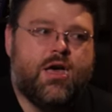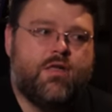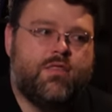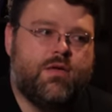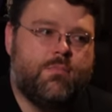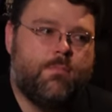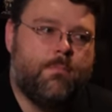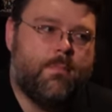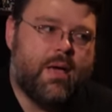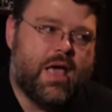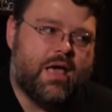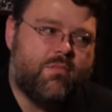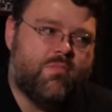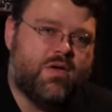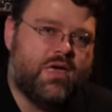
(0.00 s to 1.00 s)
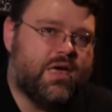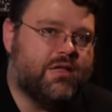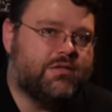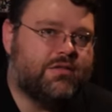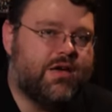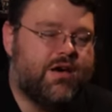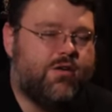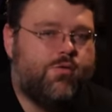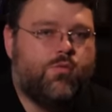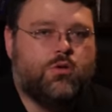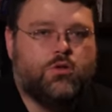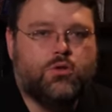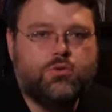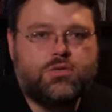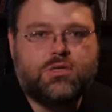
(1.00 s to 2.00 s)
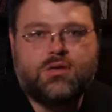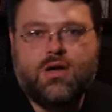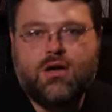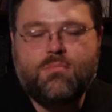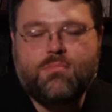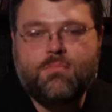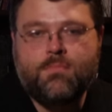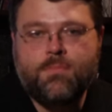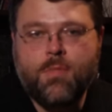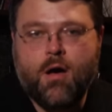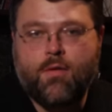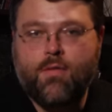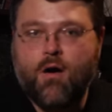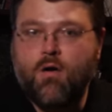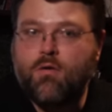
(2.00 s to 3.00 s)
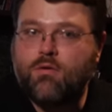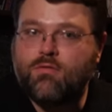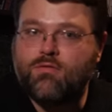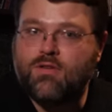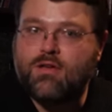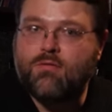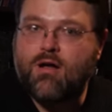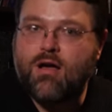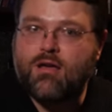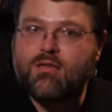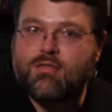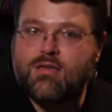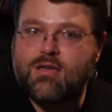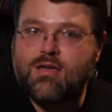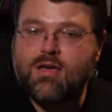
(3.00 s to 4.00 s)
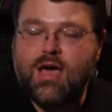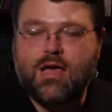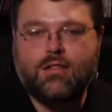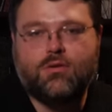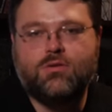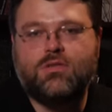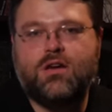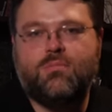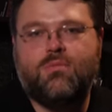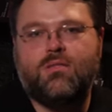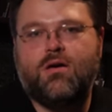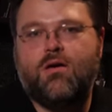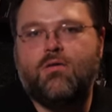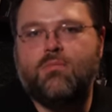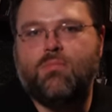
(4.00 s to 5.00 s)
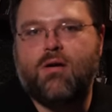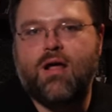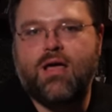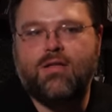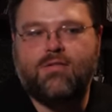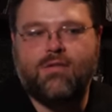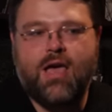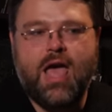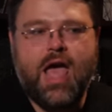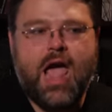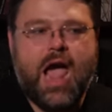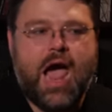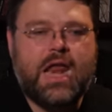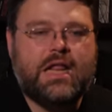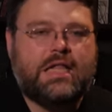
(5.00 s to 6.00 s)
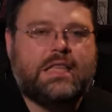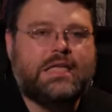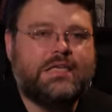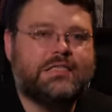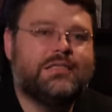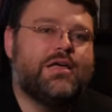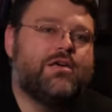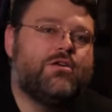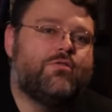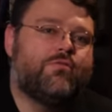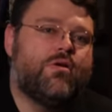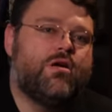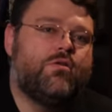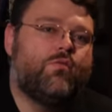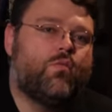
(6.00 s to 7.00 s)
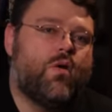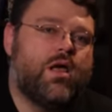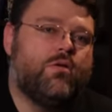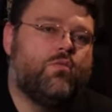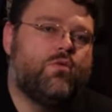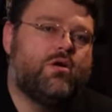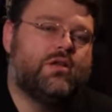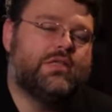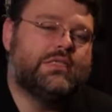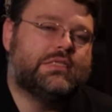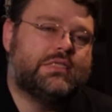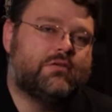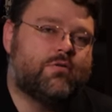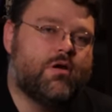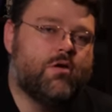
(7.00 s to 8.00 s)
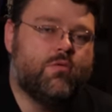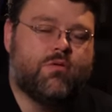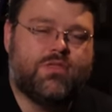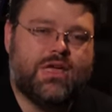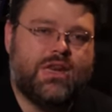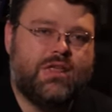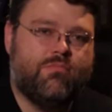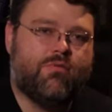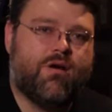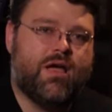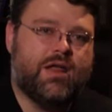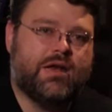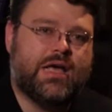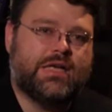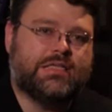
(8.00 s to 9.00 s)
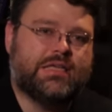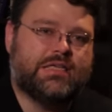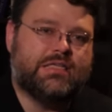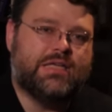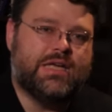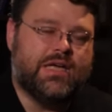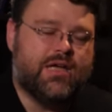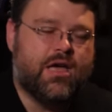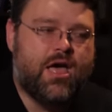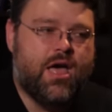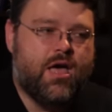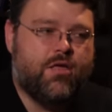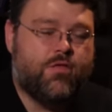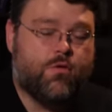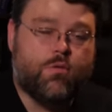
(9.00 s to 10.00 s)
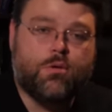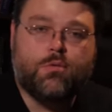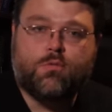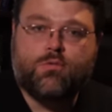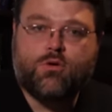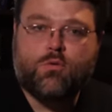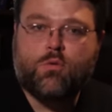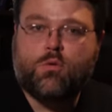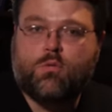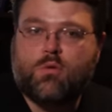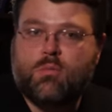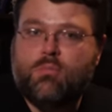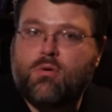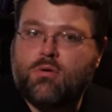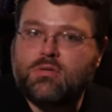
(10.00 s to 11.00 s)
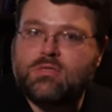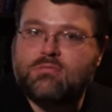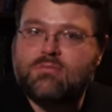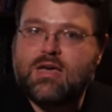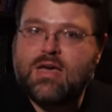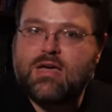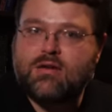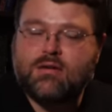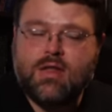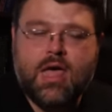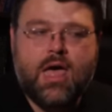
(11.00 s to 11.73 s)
that maybe Intel will loosen up on the whole VROC thing and loosen up on the whole brands and at least let you run RAID 1 and 0 with any brand SSD. There were reports of that